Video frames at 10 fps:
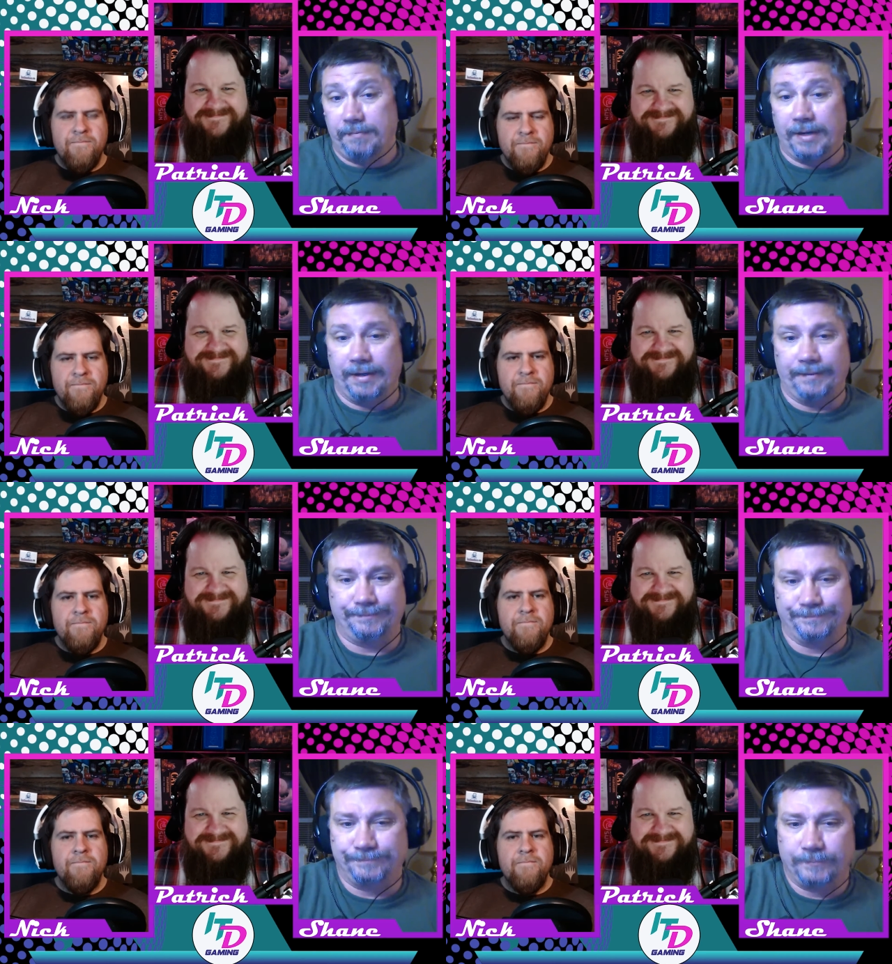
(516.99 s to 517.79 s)
Speaker 1: But
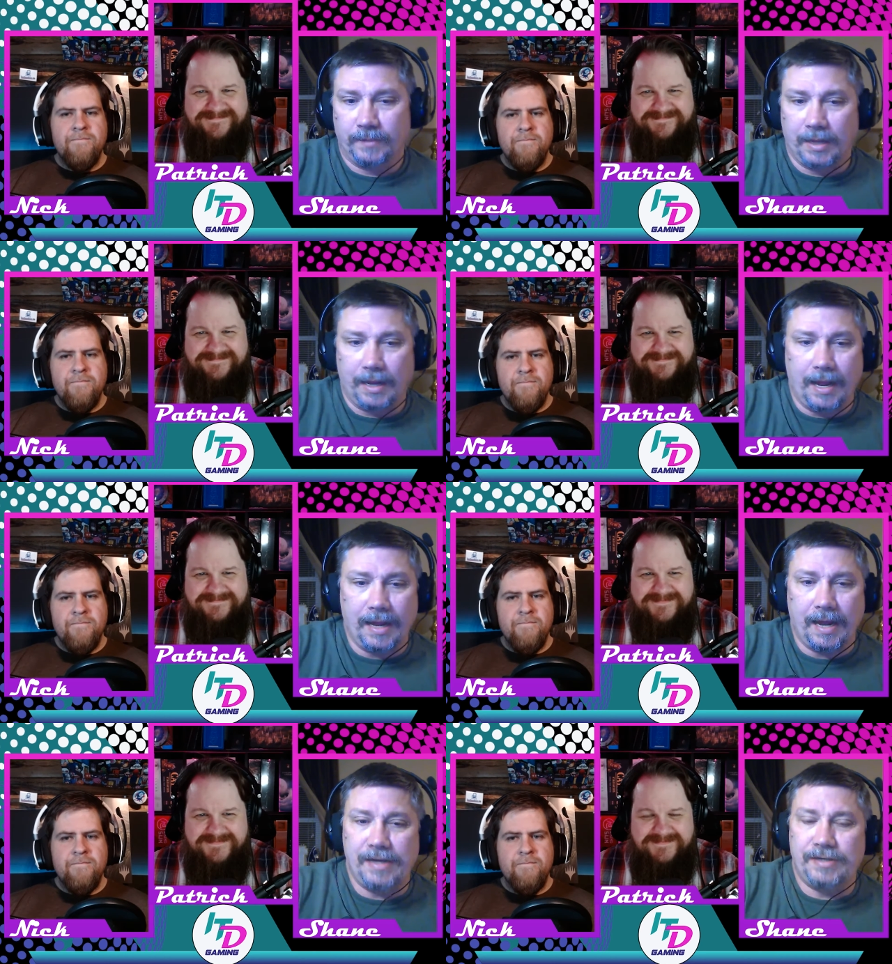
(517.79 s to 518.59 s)

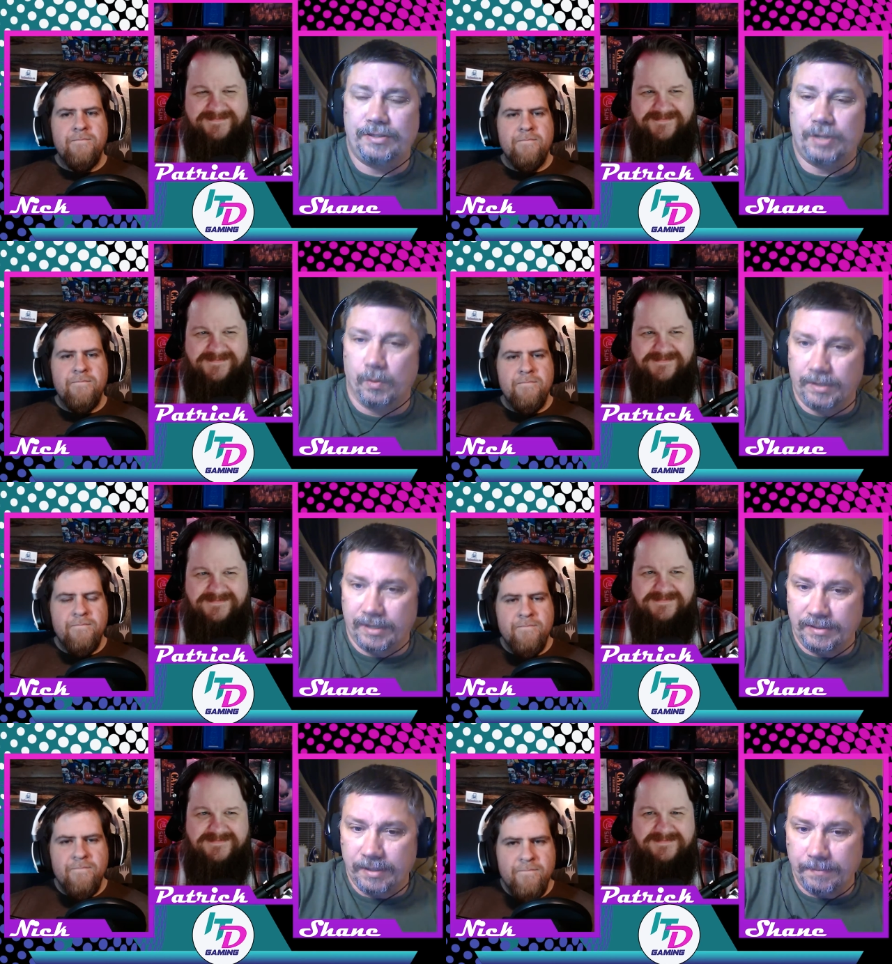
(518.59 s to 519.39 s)
I, I don't
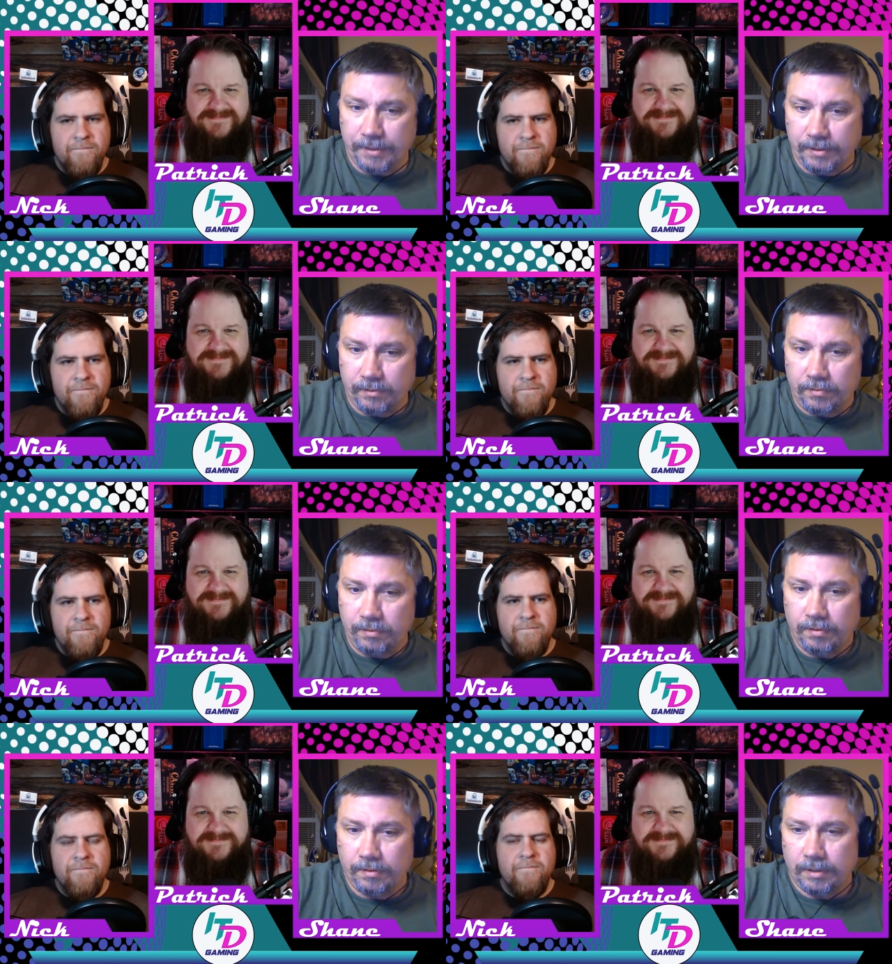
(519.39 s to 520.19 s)
get the appeal.
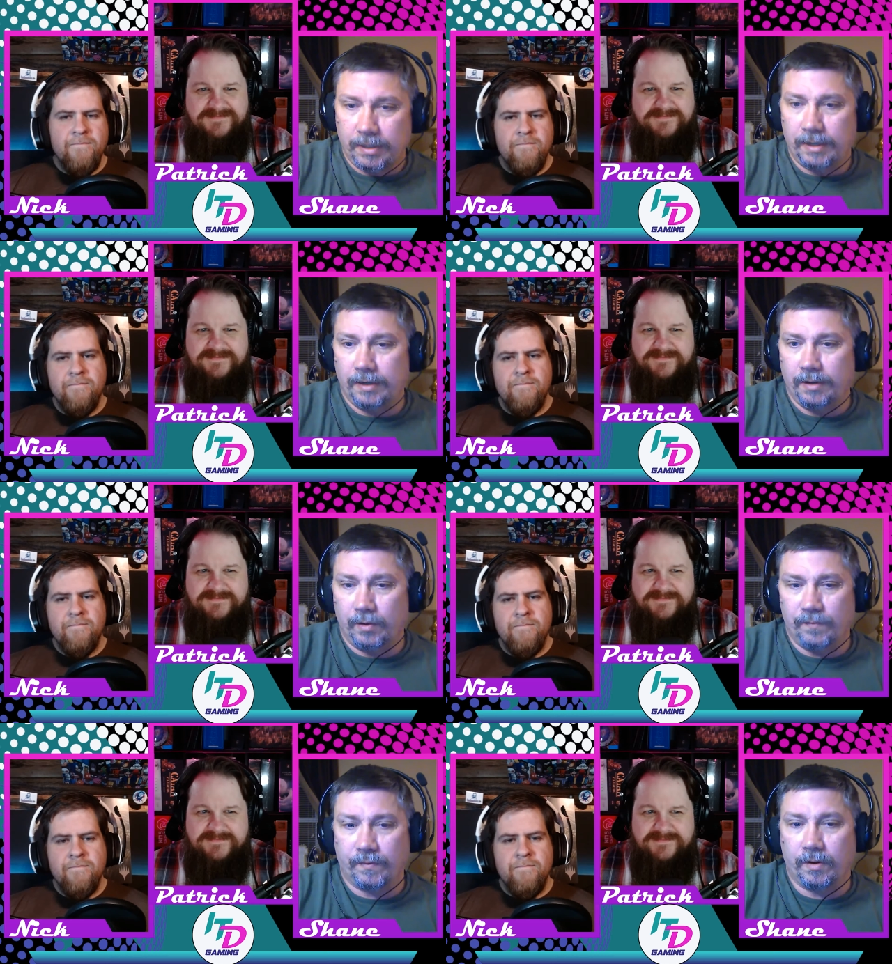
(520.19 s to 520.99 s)
Uh,
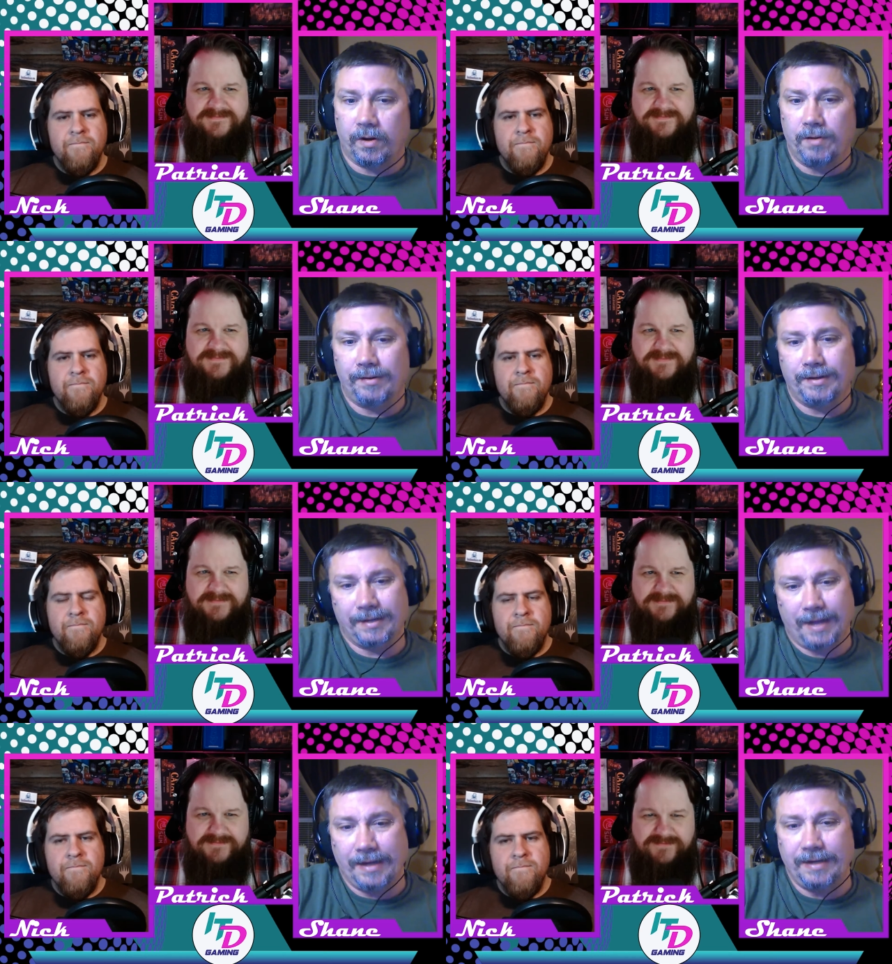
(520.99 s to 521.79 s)
overall,
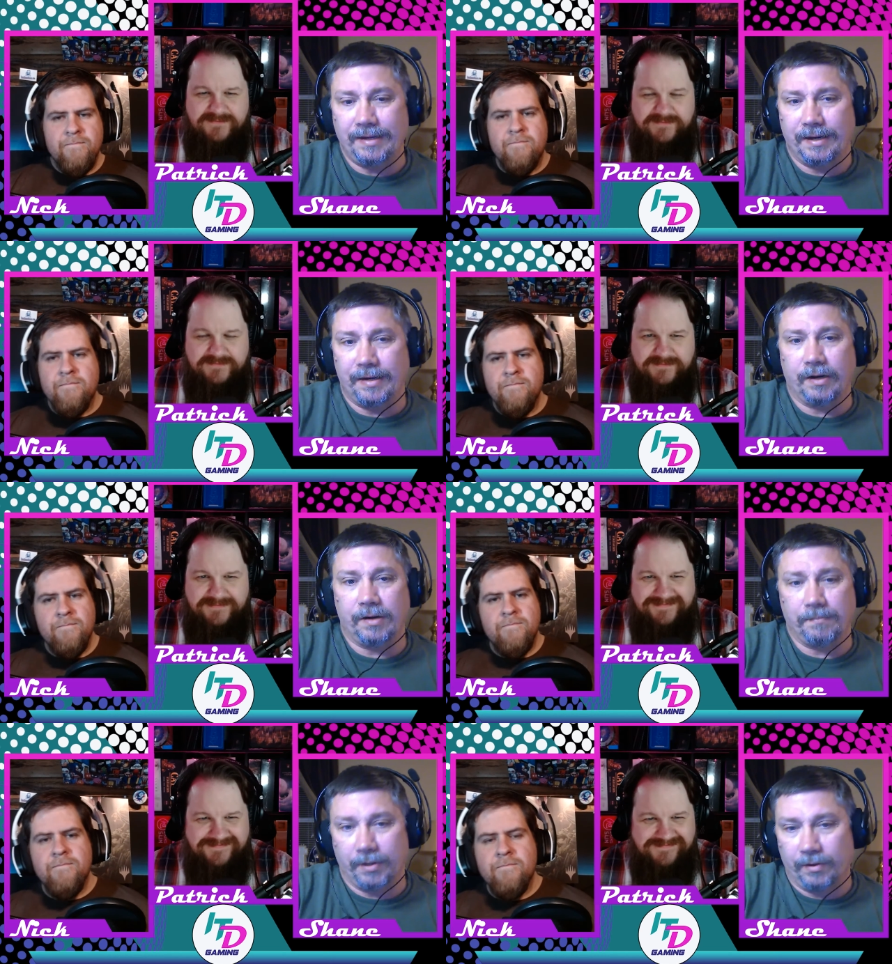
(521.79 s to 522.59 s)
I can get in there
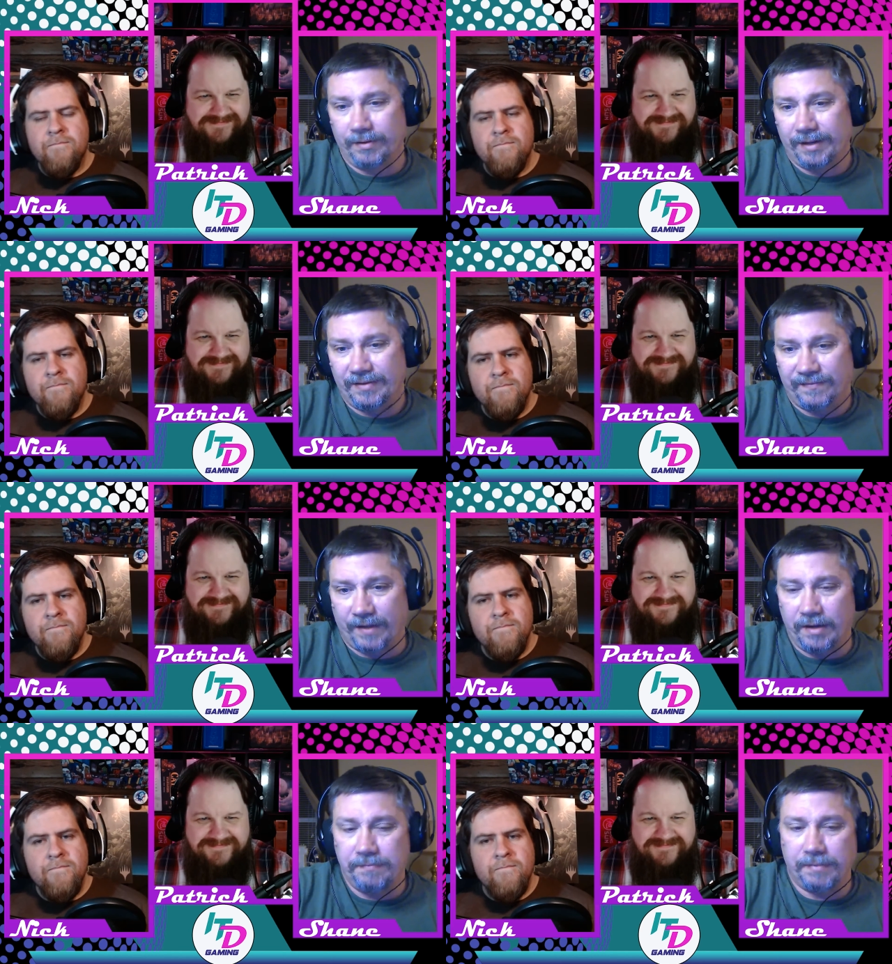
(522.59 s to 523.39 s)
and build. That's
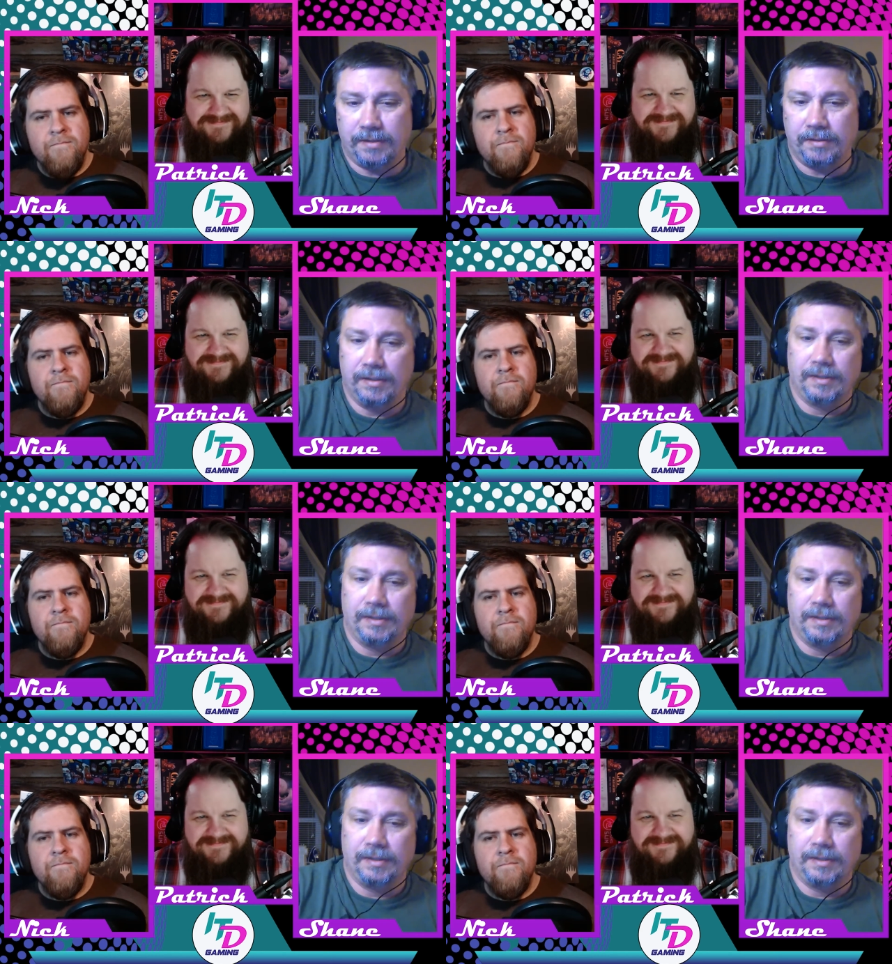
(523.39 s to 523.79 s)
fine, but